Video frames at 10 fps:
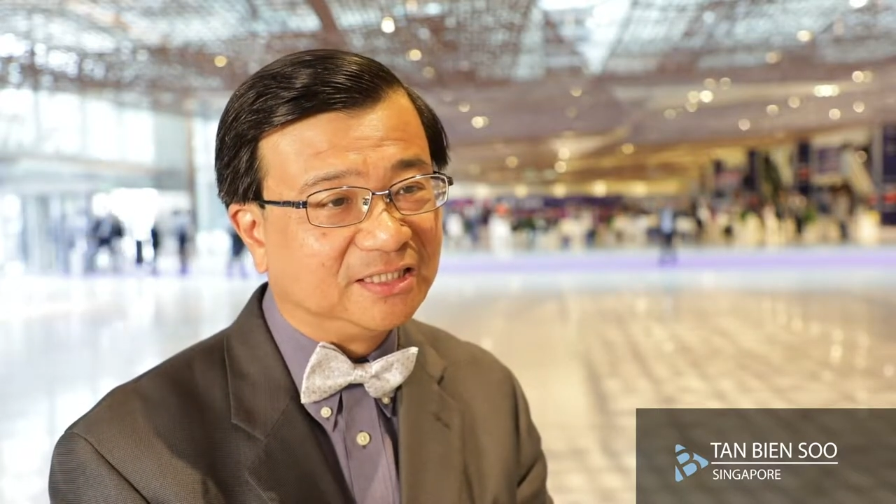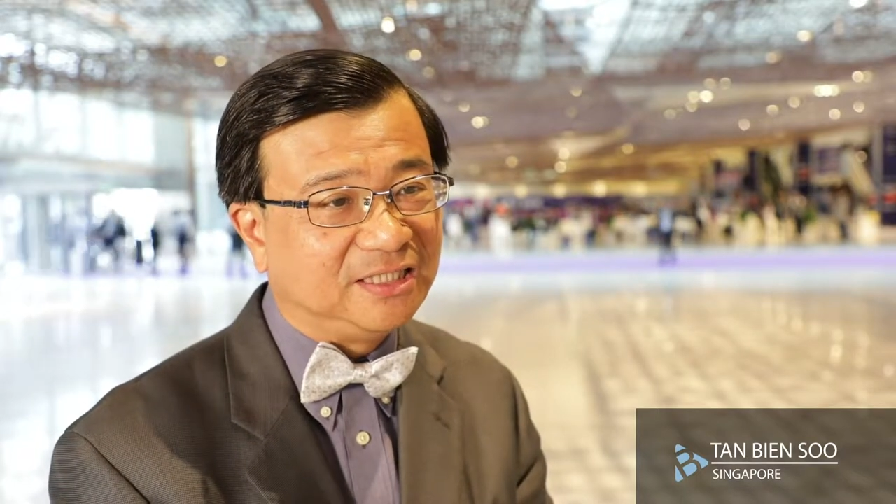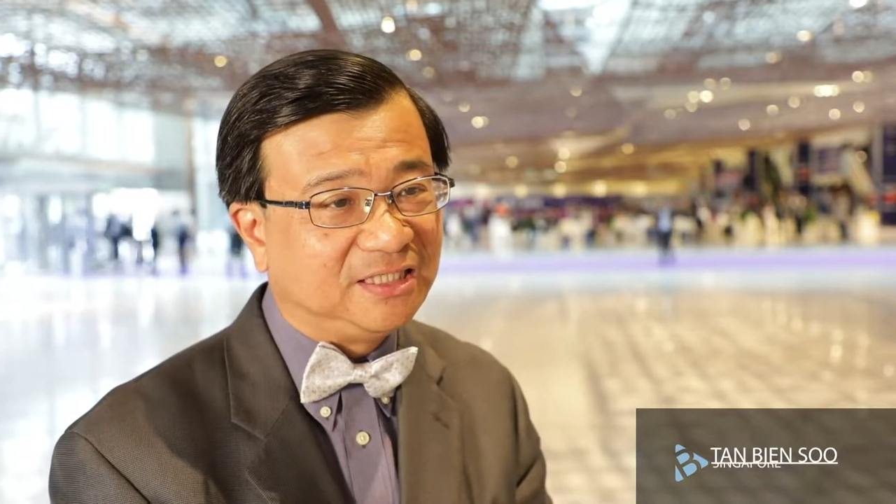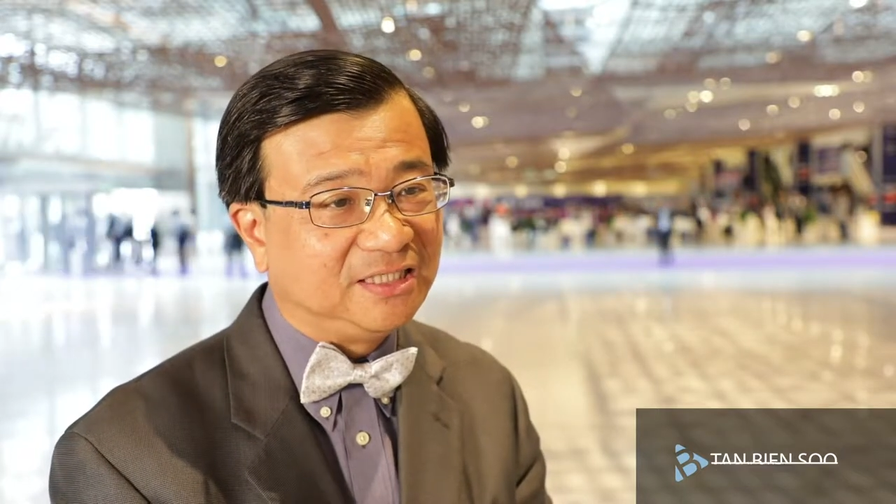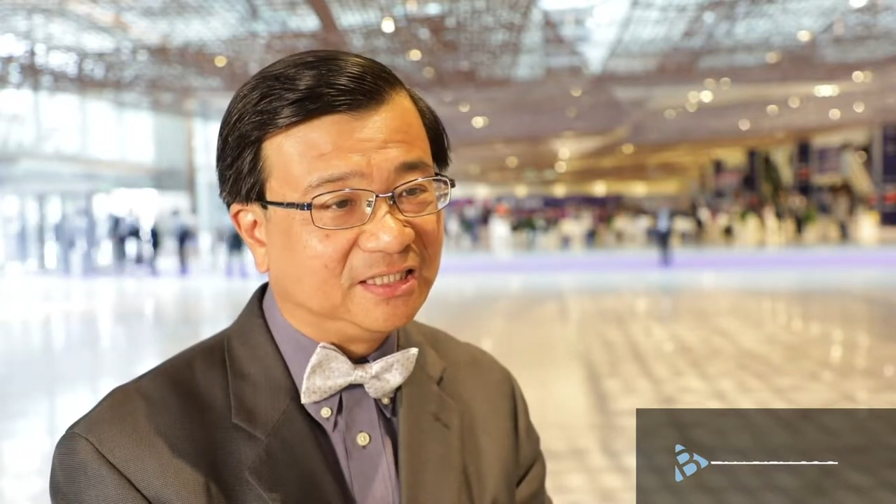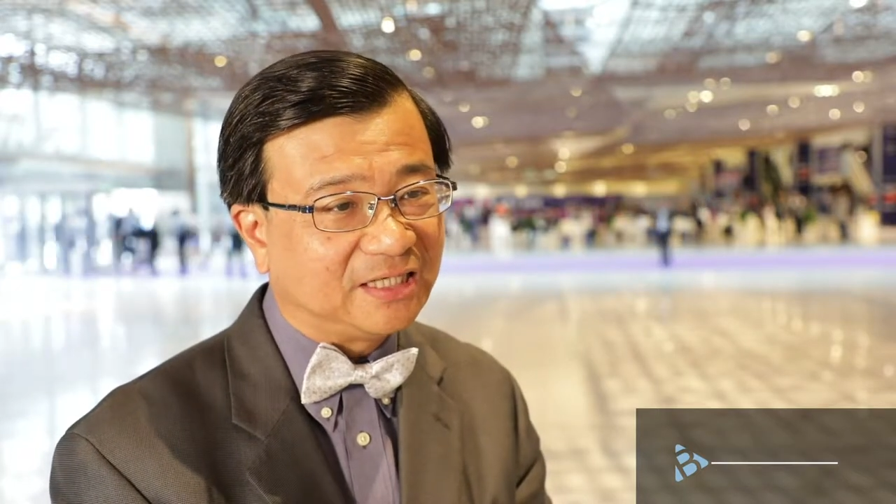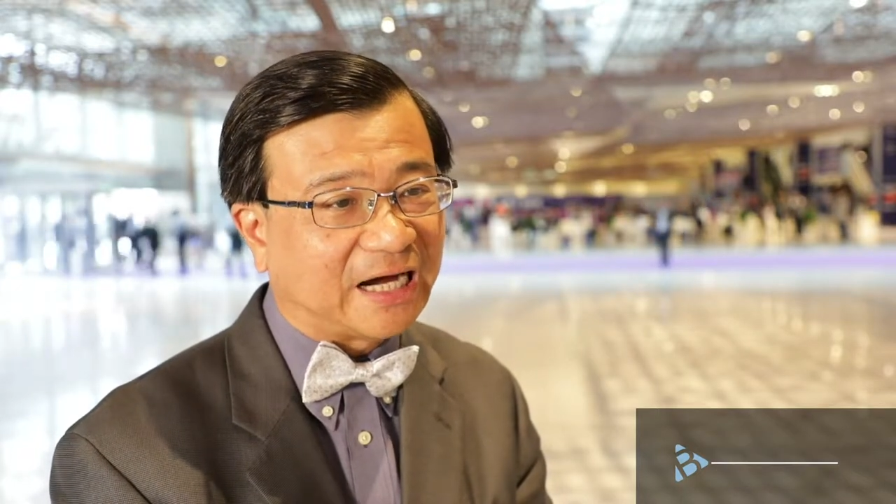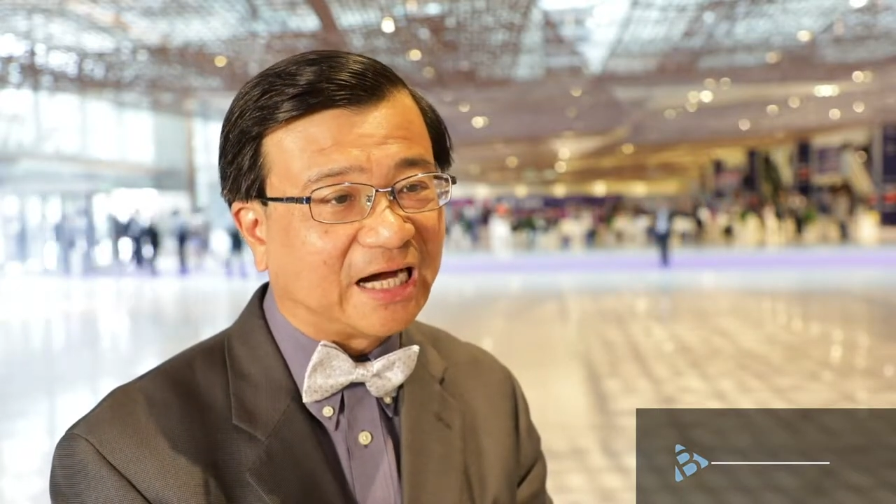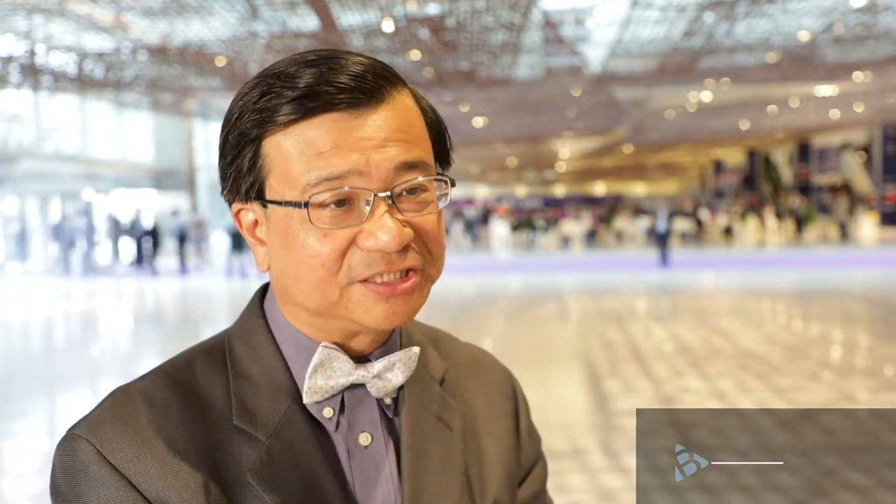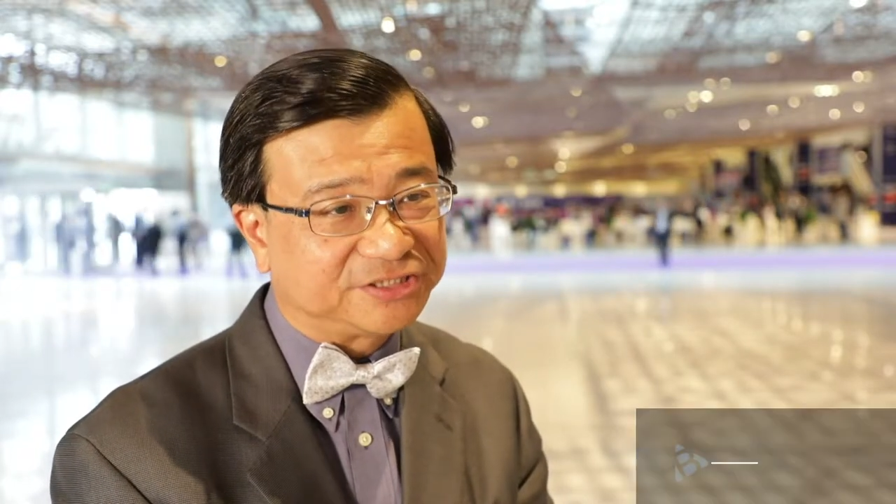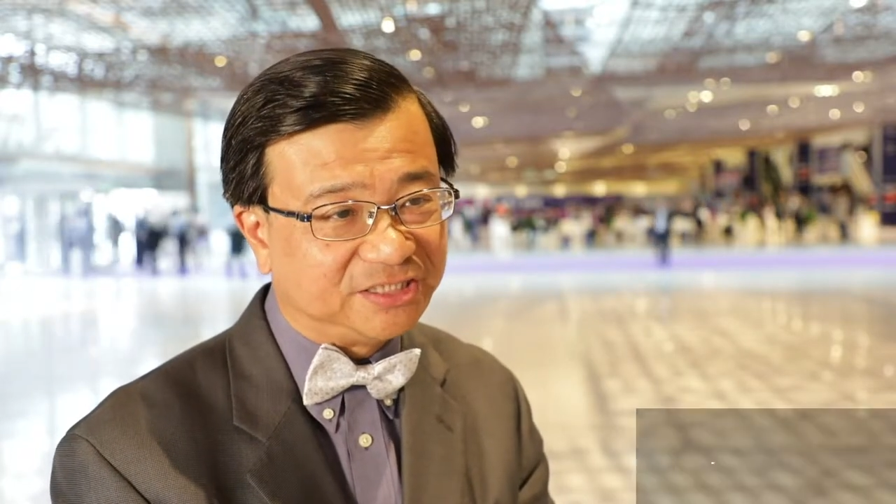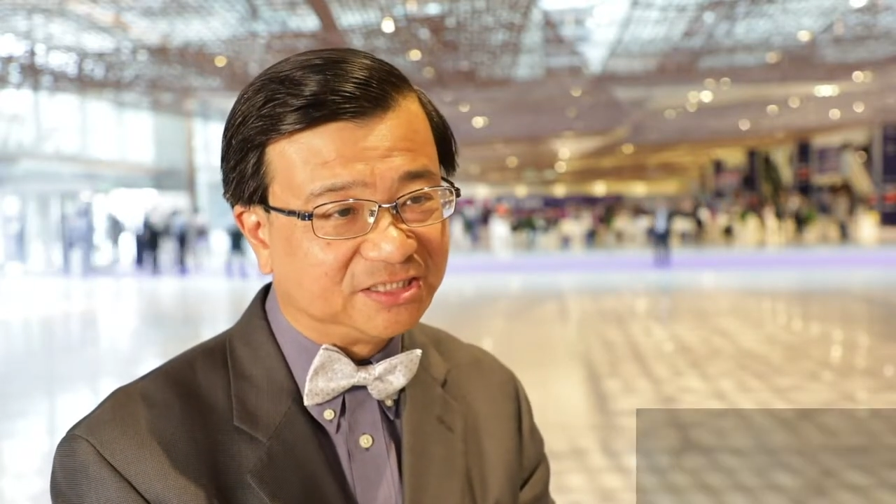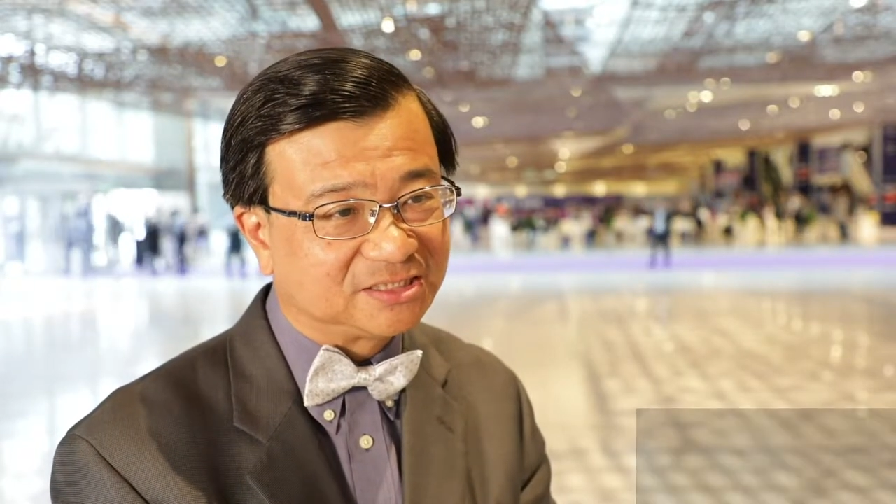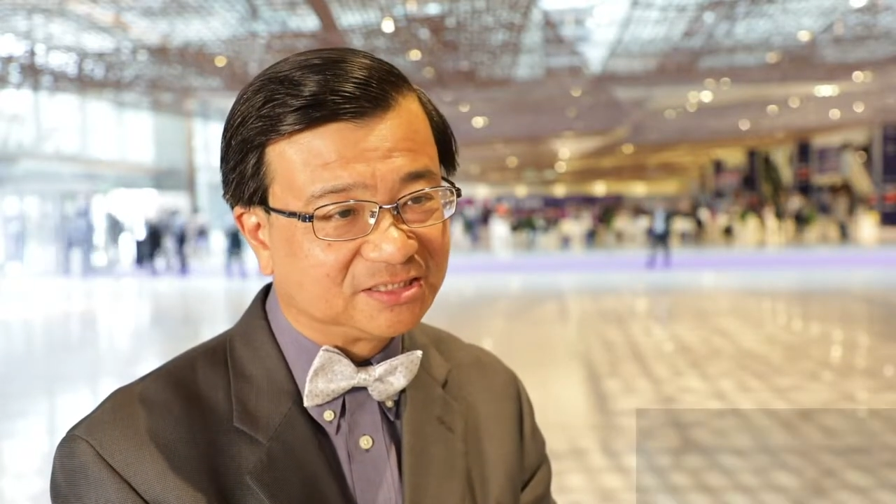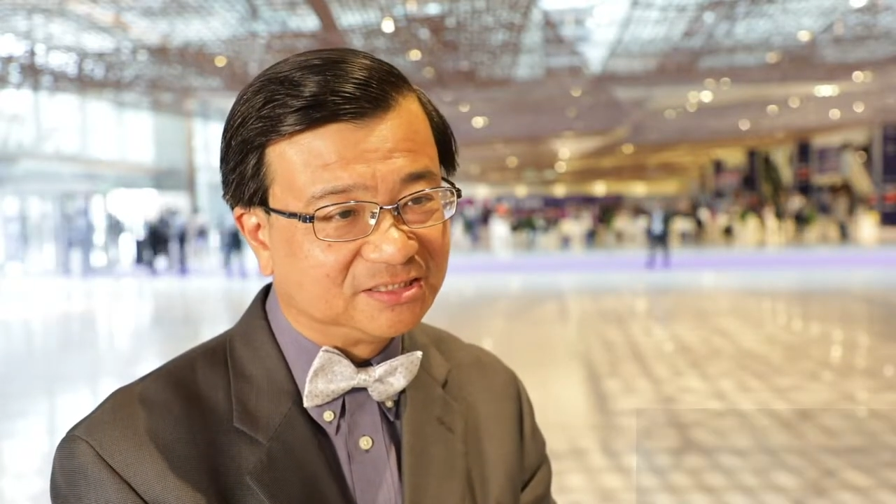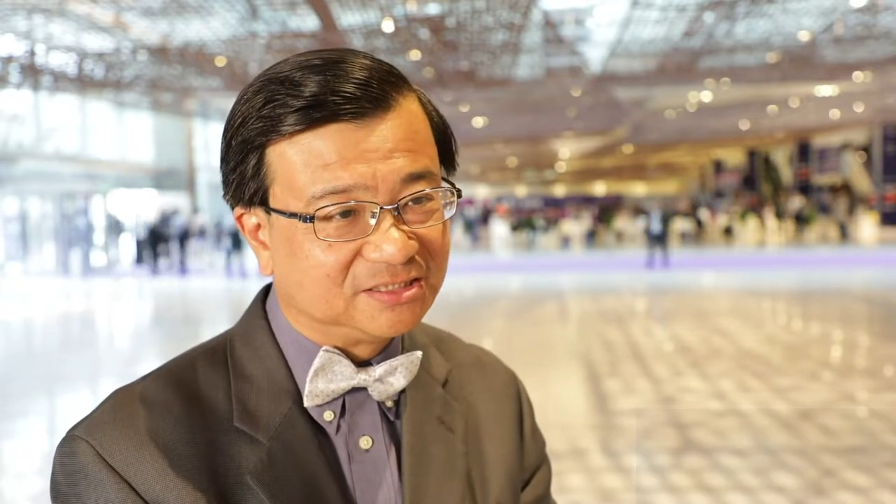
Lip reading: knee arteries.